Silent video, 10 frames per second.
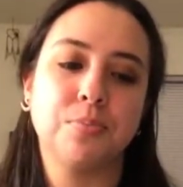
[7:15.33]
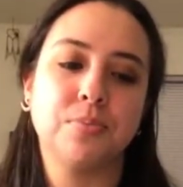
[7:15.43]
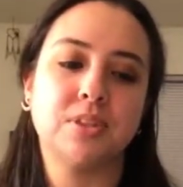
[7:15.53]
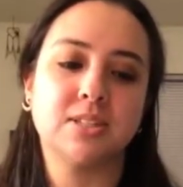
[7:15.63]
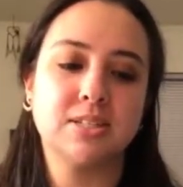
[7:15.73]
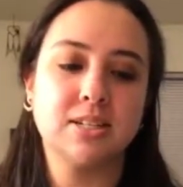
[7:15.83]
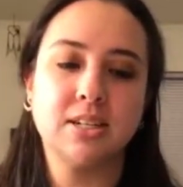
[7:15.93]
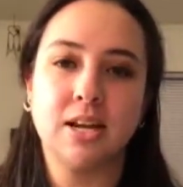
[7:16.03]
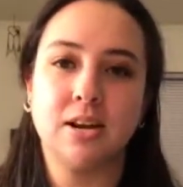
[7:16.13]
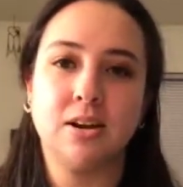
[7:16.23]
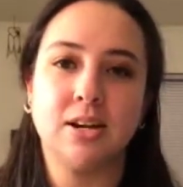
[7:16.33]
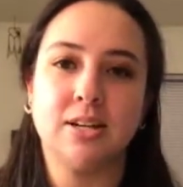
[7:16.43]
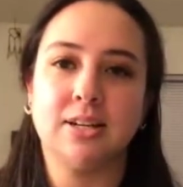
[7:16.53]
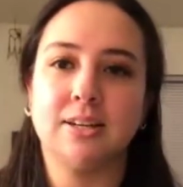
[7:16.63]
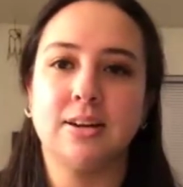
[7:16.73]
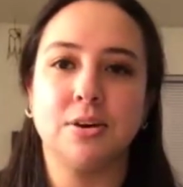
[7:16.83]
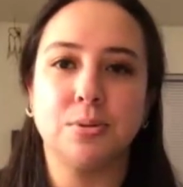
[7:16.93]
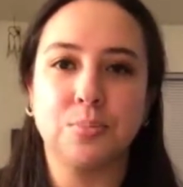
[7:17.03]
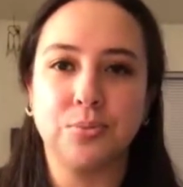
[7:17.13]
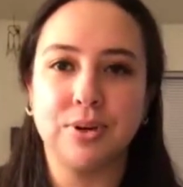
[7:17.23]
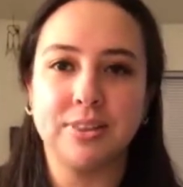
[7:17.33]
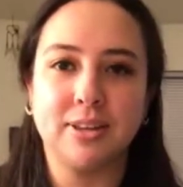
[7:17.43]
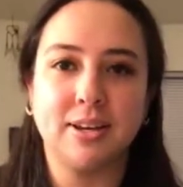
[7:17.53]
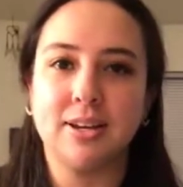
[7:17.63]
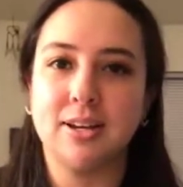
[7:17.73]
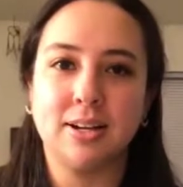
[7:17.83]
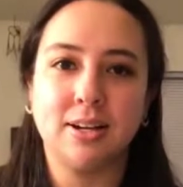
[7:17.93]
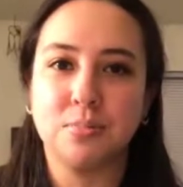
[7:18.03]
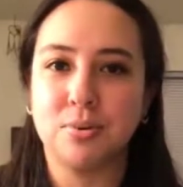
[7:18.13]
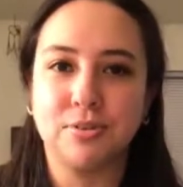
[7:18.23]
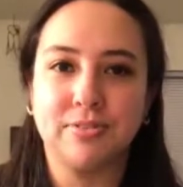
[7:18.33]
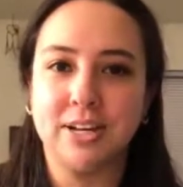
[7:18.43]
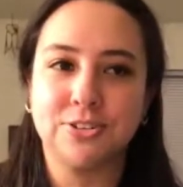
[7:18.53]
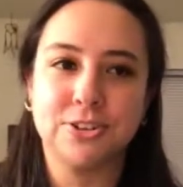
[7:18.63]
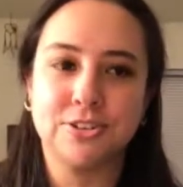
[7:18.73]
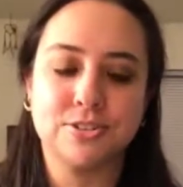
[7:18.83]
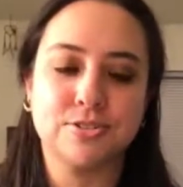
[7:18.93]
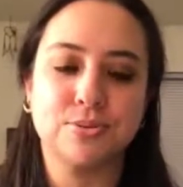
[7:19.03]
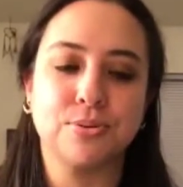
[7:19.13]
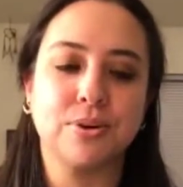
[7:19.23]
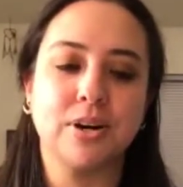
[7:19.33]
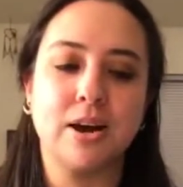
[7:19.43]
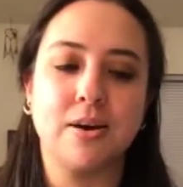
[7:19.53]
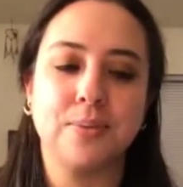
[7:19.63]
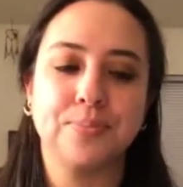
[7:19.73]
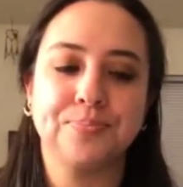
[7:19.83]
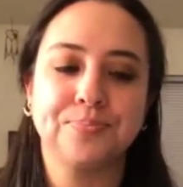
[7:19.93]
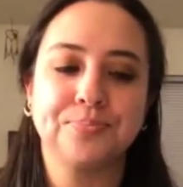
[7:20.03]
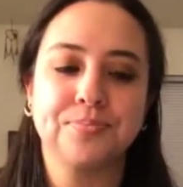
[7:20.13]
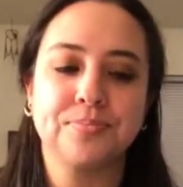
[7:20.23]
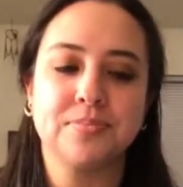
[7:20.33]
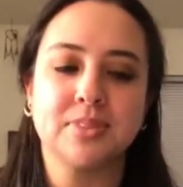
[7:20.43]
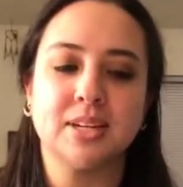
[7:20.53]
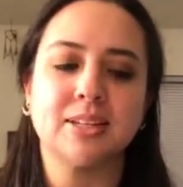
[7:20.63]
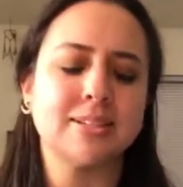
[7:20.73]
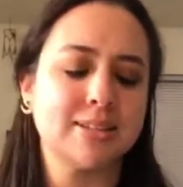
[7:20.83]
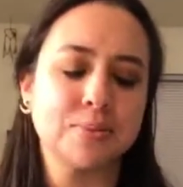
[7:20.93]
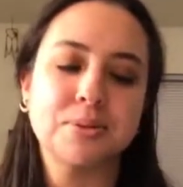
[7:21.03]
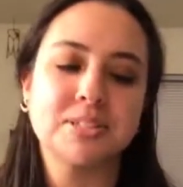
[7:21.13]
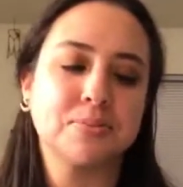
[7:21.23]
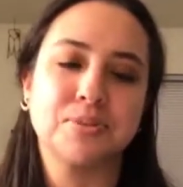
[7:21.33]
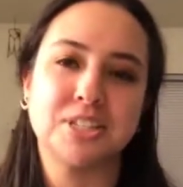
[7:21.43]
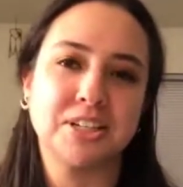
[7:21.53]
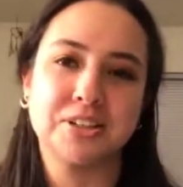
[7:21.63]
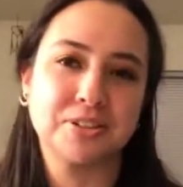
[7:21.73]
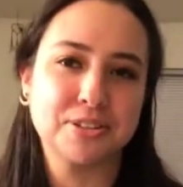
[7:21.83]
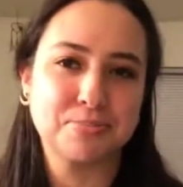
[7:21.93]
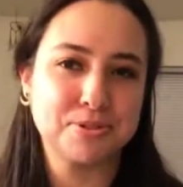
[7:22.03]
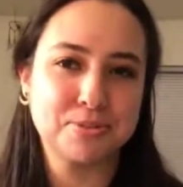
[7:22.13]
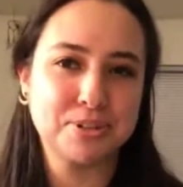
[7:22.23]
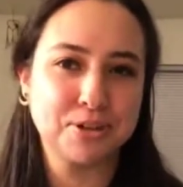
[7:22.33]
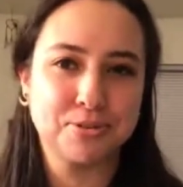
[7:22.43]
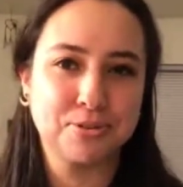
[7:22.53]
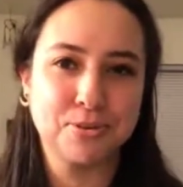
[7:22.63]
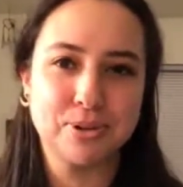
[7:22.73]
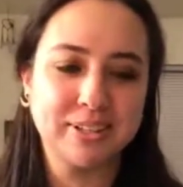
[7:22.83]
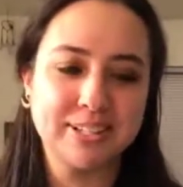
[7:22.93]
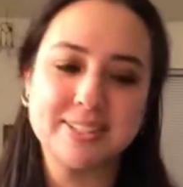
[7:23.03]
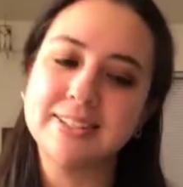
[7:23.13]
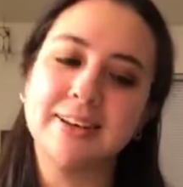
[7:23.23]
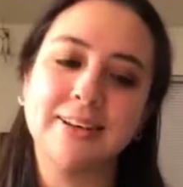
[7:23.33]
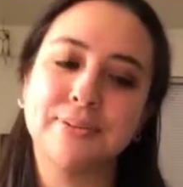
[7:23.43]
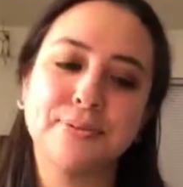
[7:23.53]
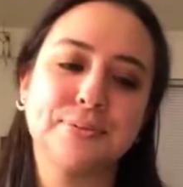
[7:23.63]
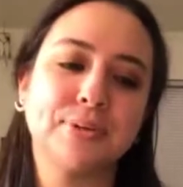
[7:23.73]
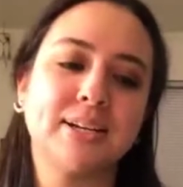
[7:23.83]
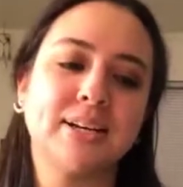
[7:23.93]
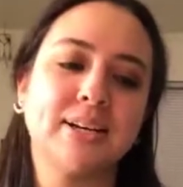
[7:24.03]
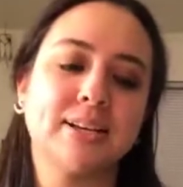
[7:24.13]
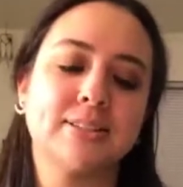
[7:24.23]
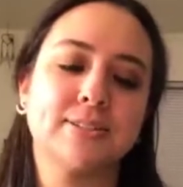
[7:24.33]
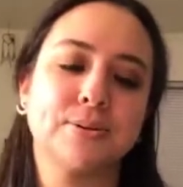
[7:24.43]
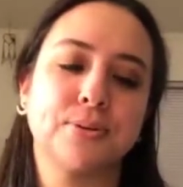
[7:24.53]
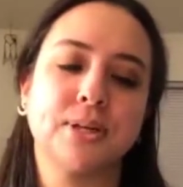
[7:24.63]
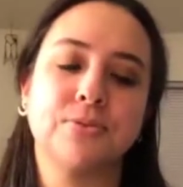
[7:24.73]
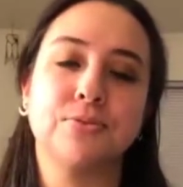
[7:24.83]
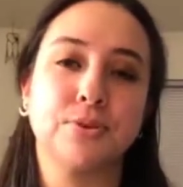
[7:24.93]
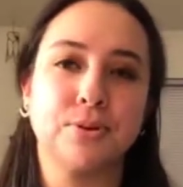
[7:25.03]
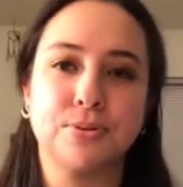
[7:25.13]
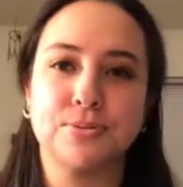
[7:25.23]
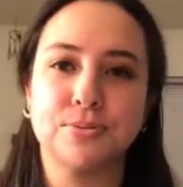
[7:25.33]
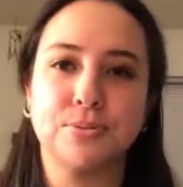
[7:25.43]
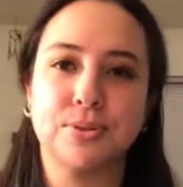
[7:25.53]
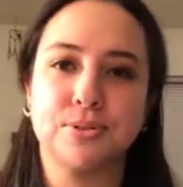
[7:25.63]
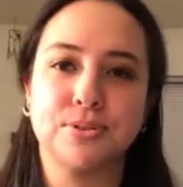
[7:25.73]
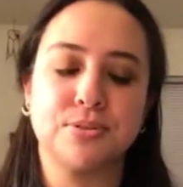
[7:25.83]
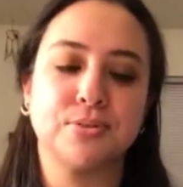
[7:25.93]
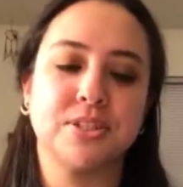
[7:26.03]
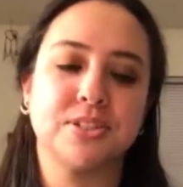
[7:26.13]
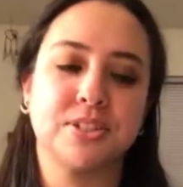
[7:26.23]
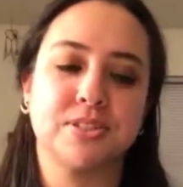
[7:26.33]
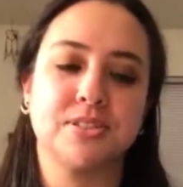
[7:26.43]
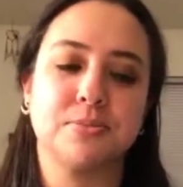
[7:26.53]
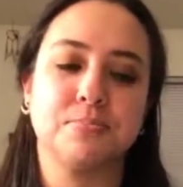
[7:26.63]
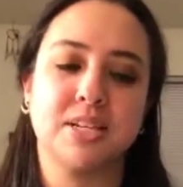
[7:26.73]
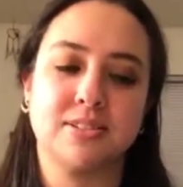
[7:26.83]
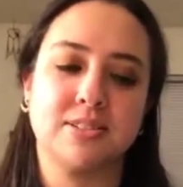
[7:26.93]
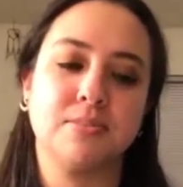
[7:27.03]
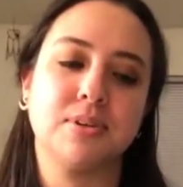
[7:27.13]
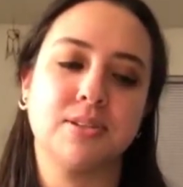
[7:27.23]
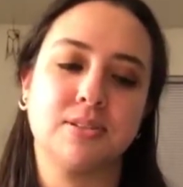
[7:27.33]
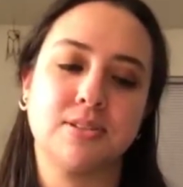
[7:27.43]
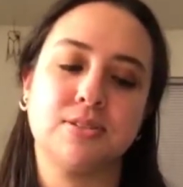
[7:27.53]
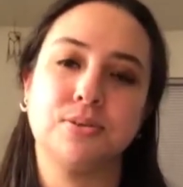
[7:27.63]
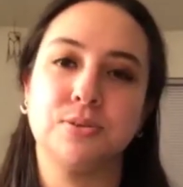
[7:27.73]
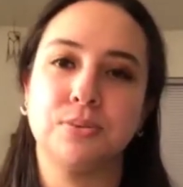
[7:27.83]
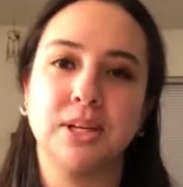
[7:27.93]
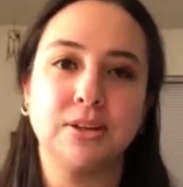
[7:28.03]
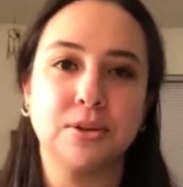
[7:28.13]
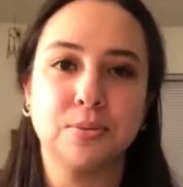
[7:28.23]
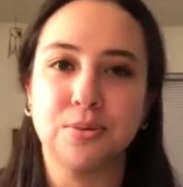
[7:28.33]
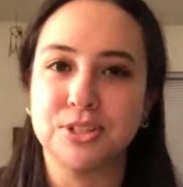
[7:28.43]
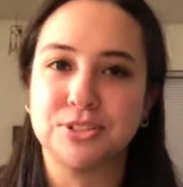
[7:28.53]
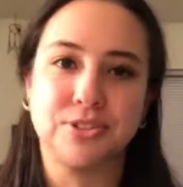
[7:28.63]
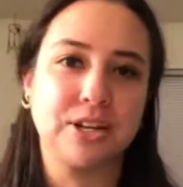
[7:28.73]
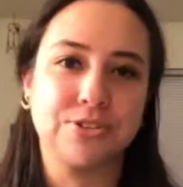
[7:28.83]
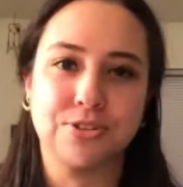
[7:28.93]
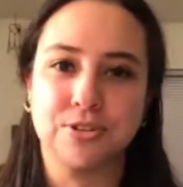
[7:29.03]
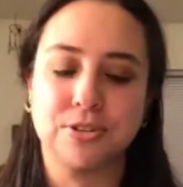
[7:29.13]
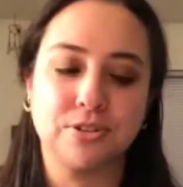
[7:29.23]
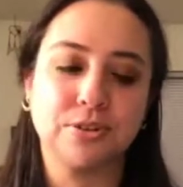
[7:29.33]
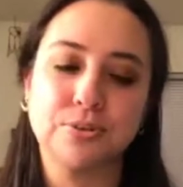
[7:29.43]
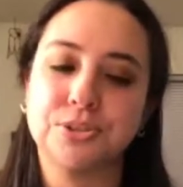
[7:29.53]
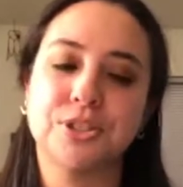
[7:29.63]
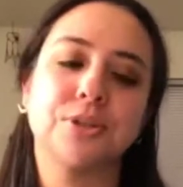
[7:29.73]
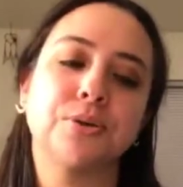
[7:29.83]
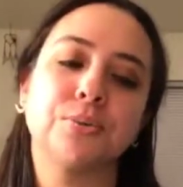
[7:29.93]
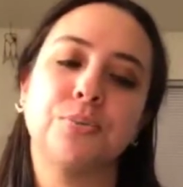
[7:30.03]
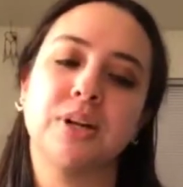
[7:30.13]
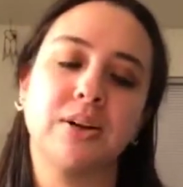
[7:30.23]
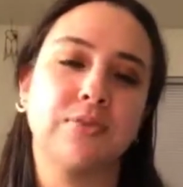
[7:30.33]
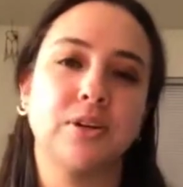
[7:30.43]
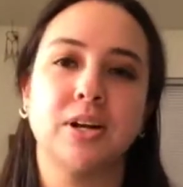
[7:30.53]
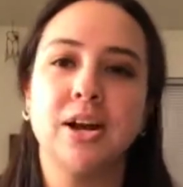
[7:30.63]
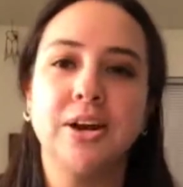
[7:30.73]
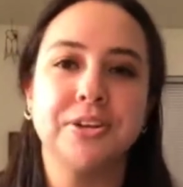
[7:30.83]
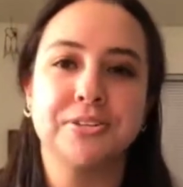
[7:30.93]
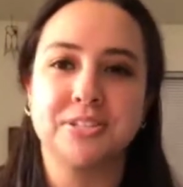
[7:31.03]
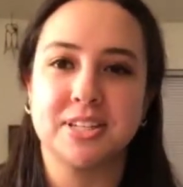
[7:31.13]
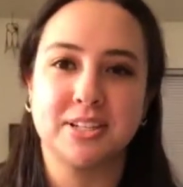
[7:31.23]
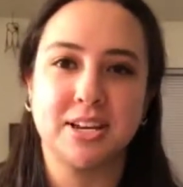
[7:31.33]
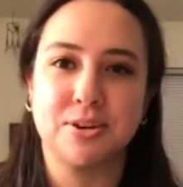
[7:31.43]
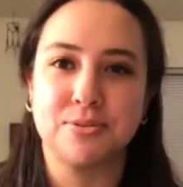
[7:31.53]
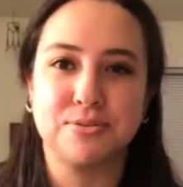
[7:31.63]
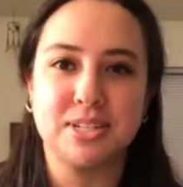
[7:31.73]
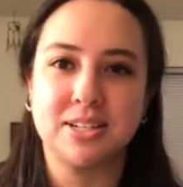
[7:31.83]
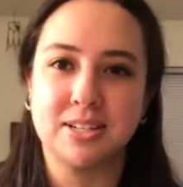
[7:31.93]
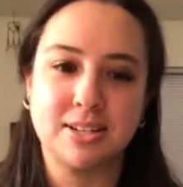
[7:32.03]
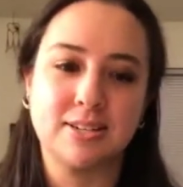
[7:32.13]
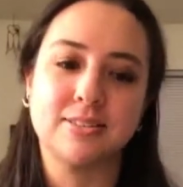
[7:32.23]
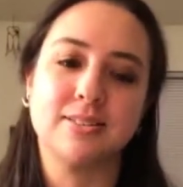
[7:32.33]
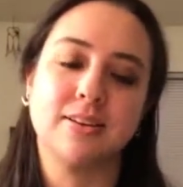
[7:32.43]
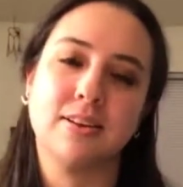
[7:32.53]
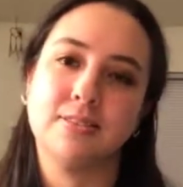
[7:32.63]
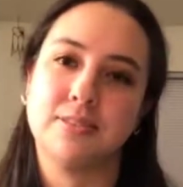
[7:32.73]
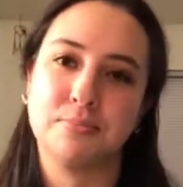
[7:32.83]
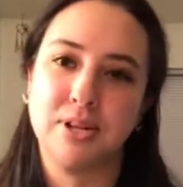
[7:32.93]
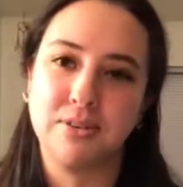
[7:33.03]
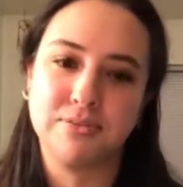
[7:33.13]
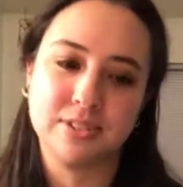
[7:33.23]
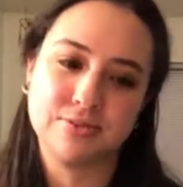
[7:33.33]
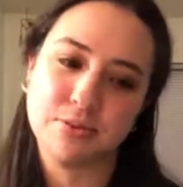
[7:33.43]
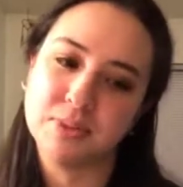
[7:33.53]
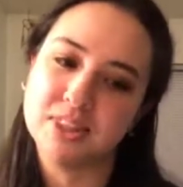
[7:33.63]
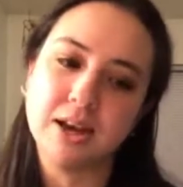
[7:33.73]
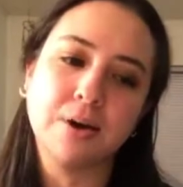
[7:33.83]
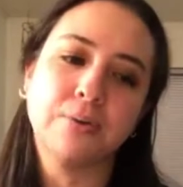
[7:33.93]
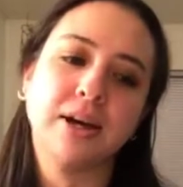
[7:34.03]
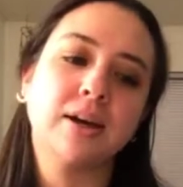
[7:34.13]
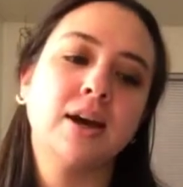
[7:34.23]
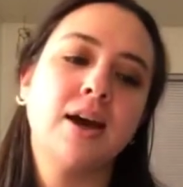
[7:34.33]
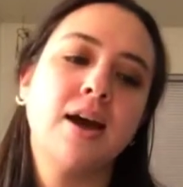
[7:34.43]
the skincare, it can help with like any imperfections, or like cypress in particular is supposed to be good for oily skin, I was reading. And so like for those oils, you can just mix them into like your moisturizer or lotion or whatever your skincare routine is and get some benefits from it that way.